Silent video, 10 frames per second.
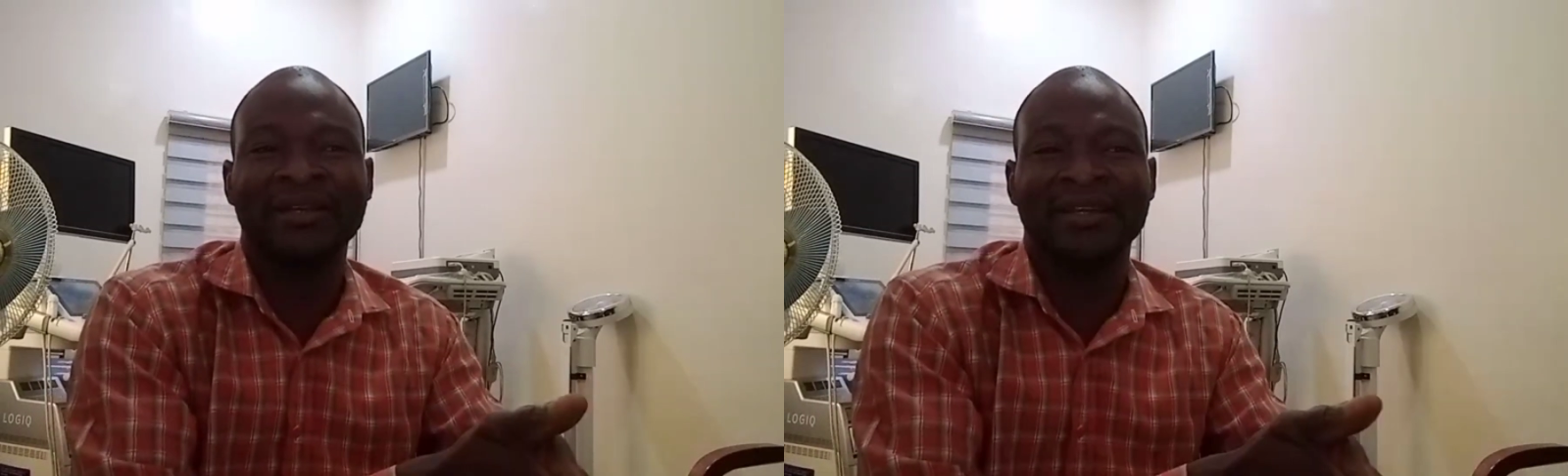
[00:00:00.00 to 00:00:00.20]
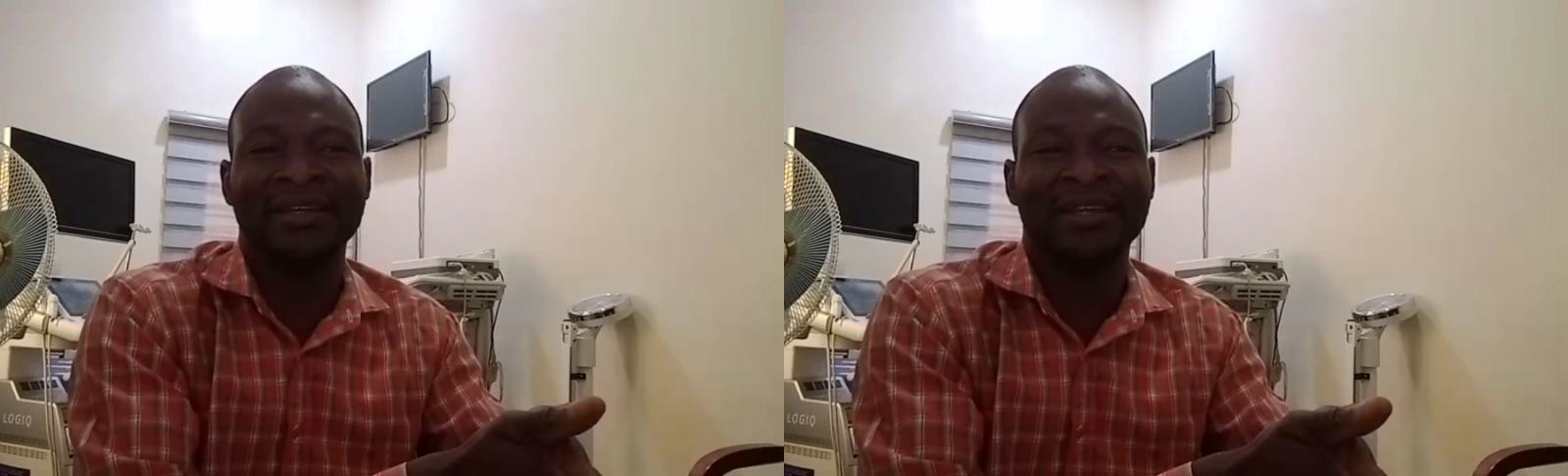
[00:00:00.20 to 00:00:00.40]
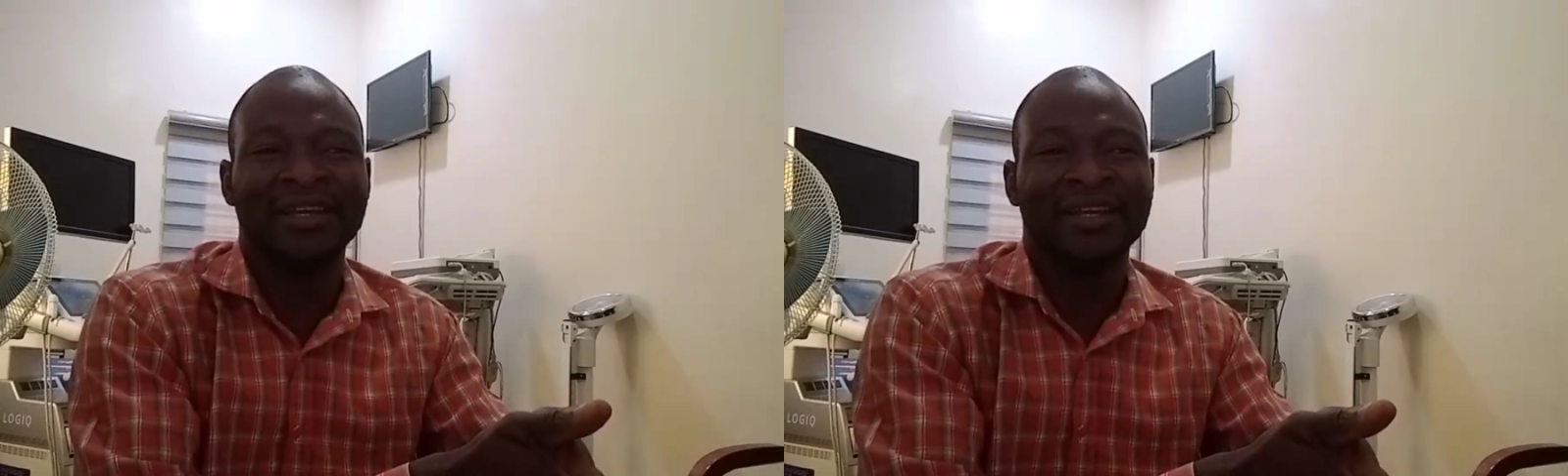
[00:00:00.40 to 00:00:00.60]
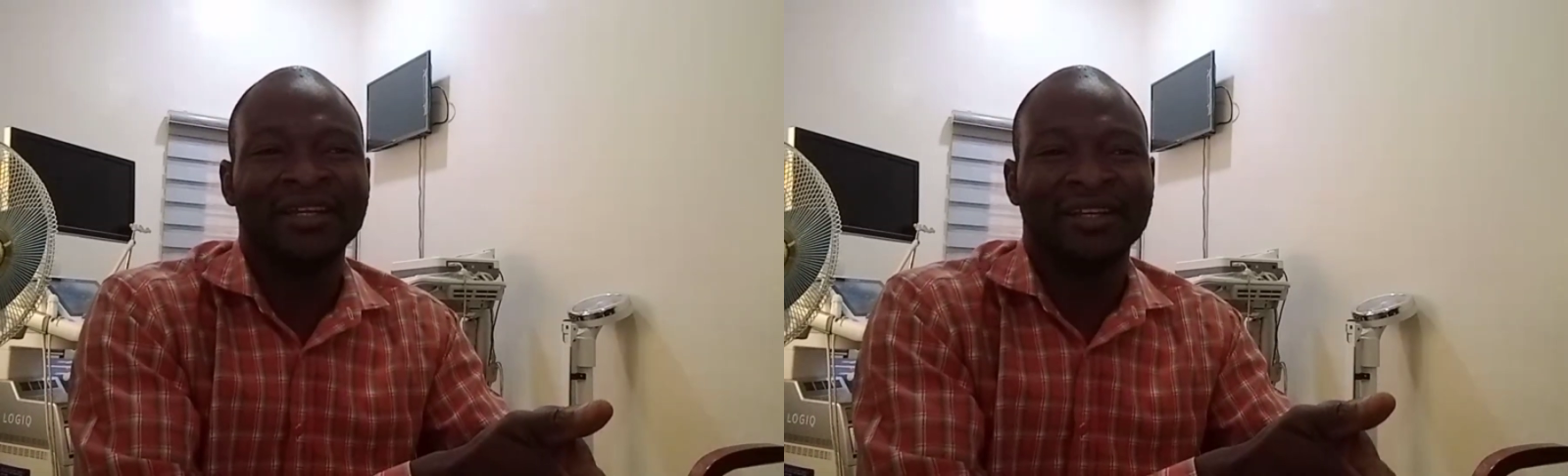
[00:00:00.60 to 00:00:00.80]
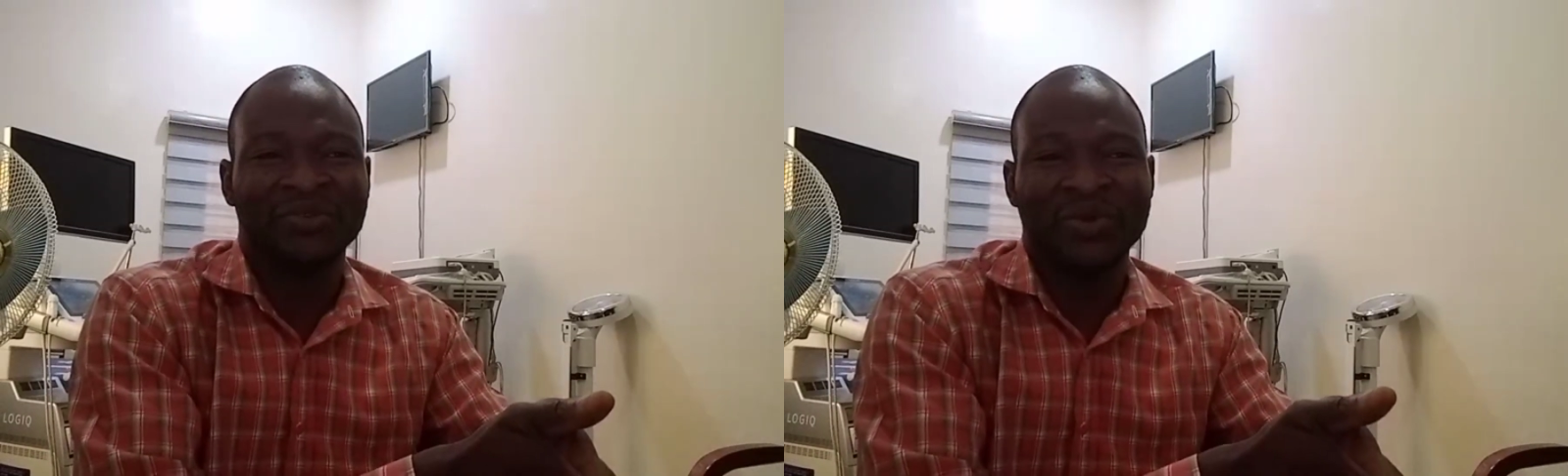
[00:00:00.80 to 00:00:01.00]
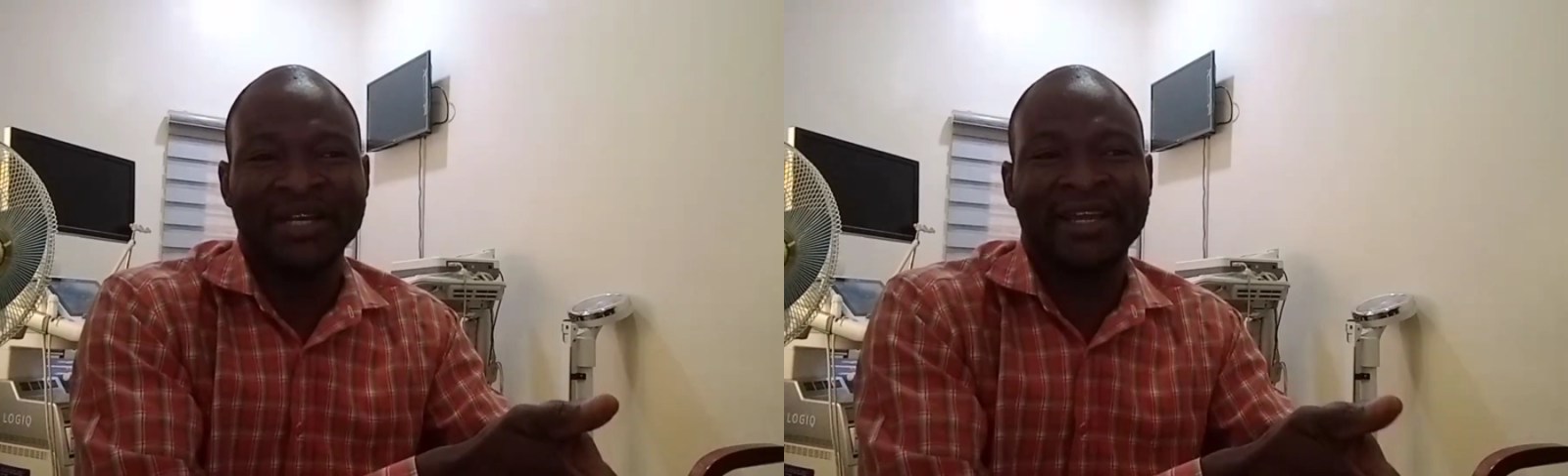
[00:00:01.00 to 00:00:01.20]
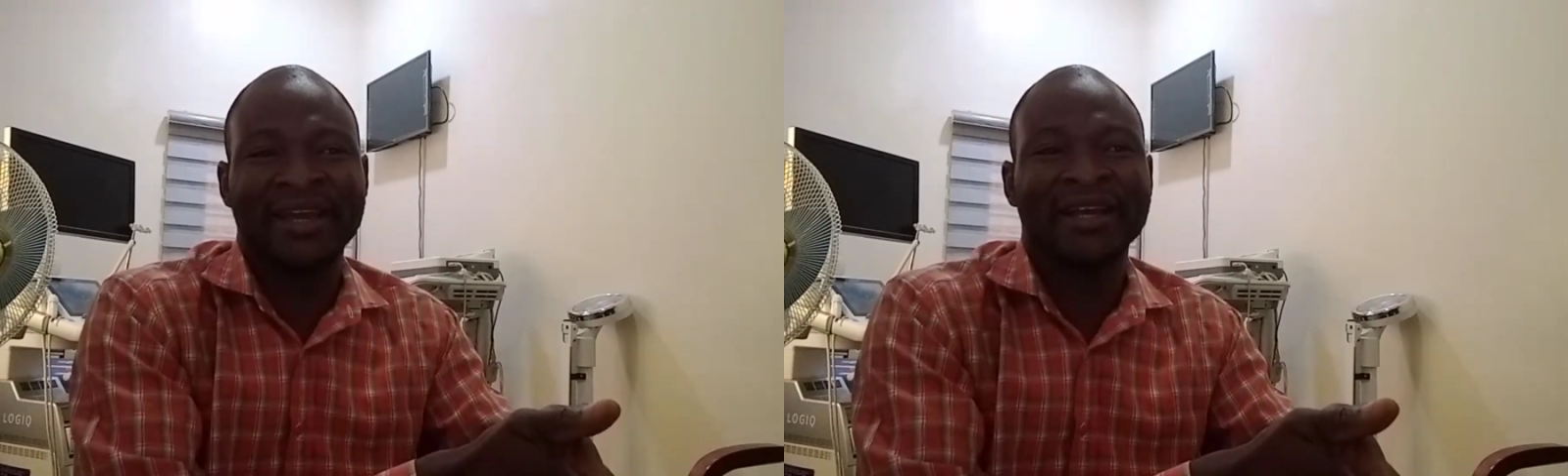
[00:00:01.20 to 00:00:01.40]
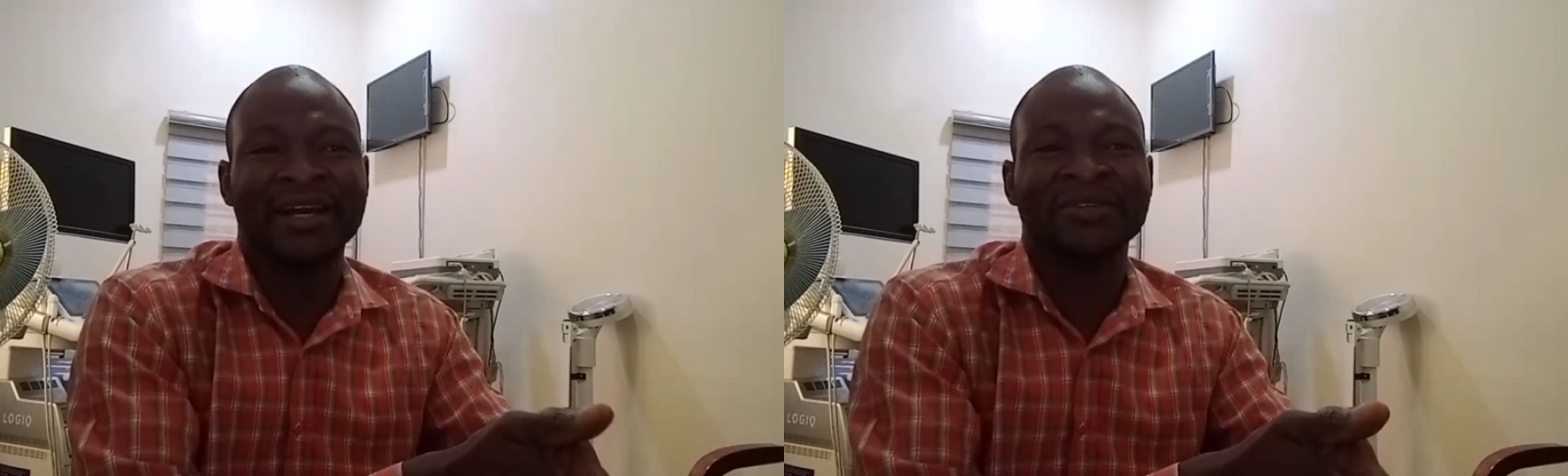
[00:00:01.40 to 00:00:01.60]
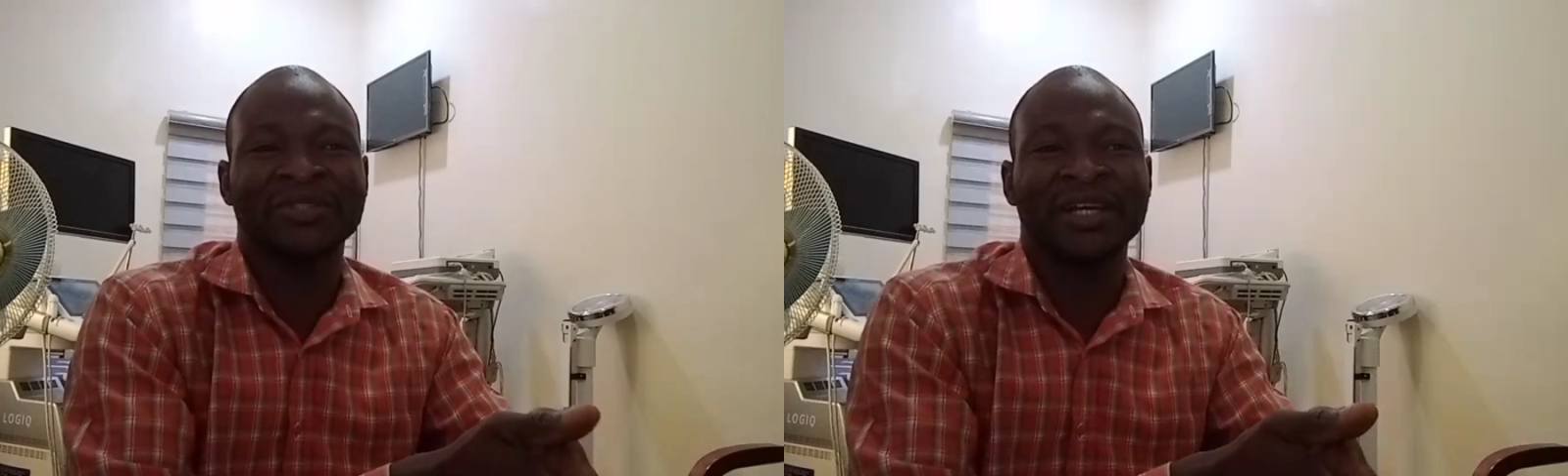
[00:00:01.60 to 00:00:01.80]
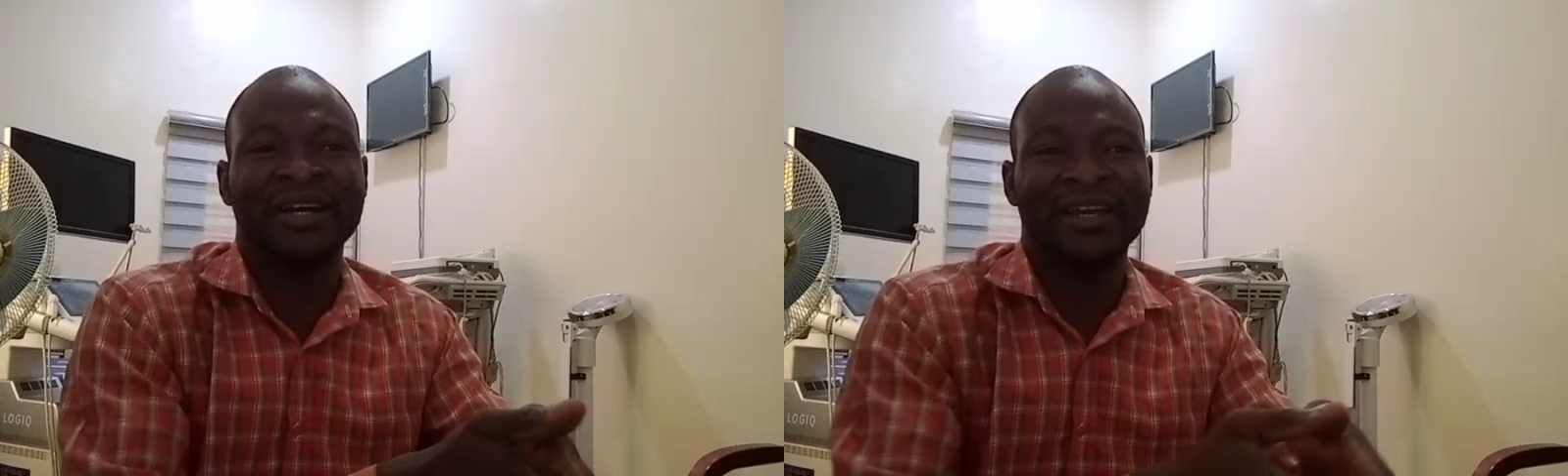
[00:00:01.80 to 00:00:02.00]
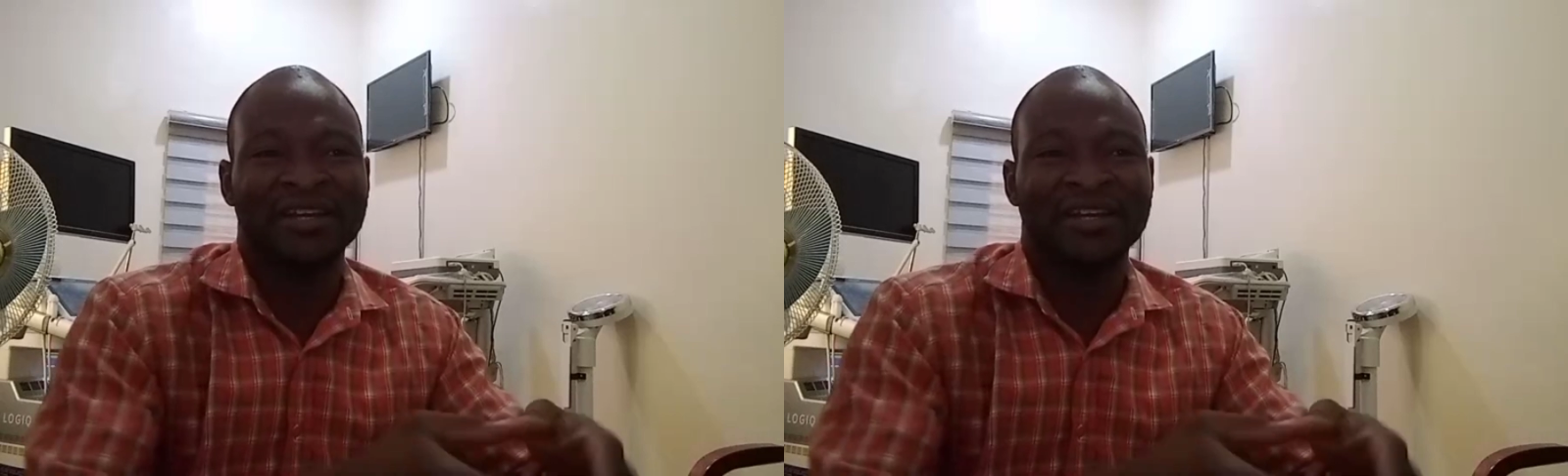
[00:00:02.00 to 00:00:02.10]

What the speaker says: they encounter a